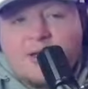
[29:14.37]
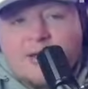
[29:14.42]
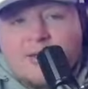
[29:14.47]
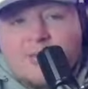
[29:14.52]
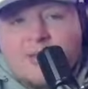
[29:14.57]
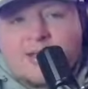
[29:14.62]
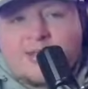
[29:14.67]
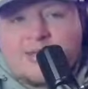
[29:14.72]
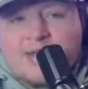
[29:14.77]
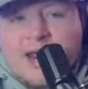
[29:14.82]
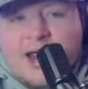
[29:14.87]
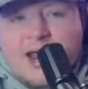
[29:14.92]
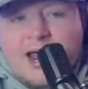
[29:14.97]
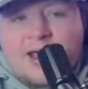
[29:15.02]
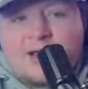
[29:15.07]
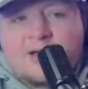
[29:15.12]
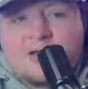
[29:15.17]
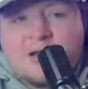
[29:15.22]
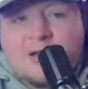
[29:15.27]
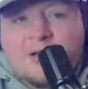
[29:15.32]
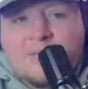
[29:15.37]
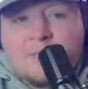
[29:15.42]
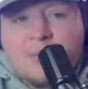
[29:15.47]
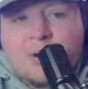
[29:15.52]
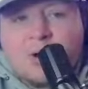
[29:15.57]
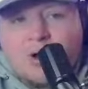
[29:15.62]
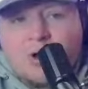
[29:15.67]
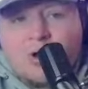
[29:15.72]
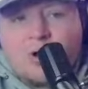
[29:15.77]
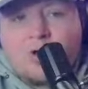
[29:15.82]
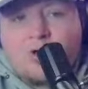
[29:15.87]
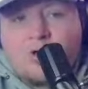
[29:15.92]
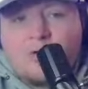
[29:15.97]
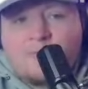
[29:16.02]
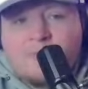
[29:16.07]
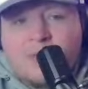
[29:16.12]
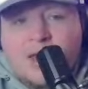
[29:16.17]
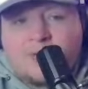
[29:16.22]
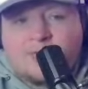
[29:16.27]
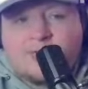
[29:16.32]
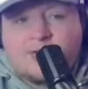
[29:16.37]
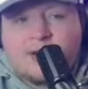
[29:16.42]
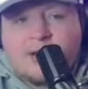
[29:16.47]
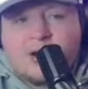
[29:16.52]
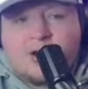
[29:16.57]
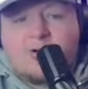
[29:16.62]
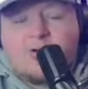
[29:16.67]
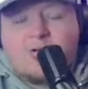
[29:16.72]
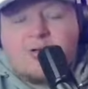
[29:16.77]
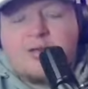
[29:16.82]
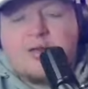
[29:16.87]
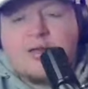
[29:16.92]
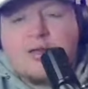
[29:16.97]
That's at Paul Mountaineer.